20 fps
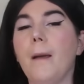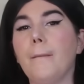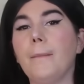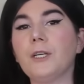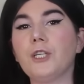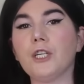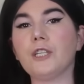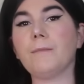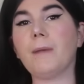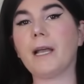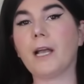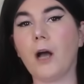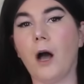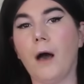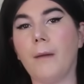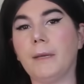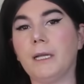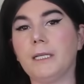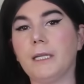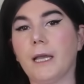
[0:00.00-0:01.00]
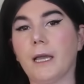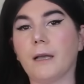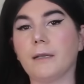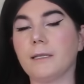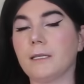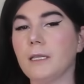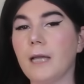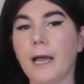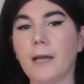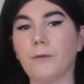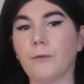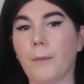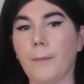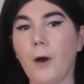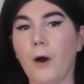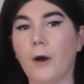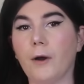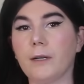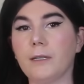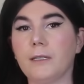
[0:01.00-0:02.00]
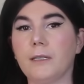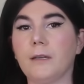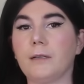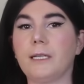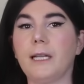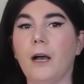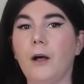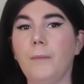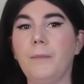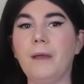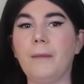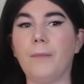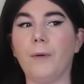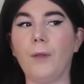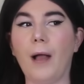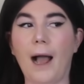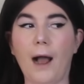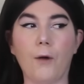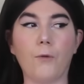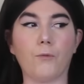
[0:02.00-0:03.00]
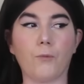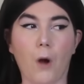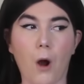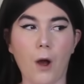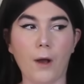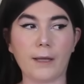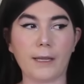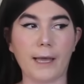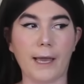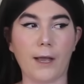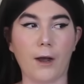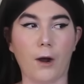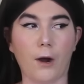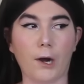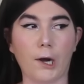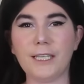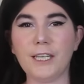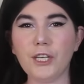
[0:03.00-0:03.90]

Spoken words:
but just by commenting snide remarks to tell people how wrong they are.